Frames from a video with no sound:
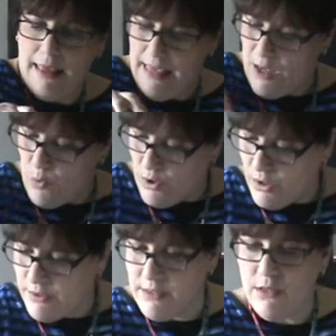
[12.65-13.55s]

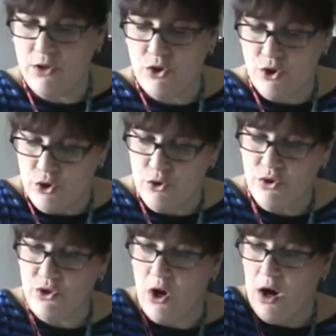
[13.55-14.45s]
equals 2
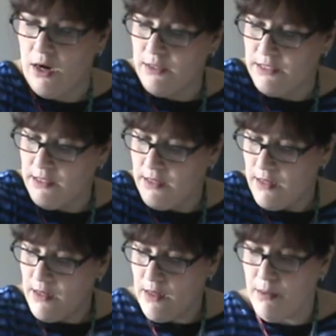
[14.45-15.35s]
stars
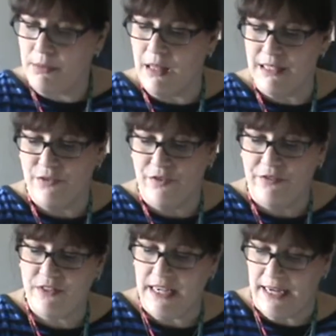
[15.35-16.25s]
plus
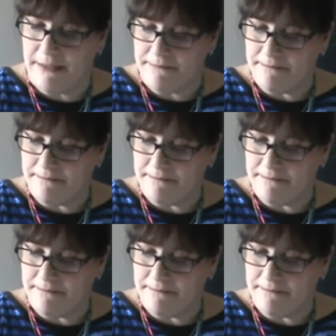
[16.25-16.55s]
15.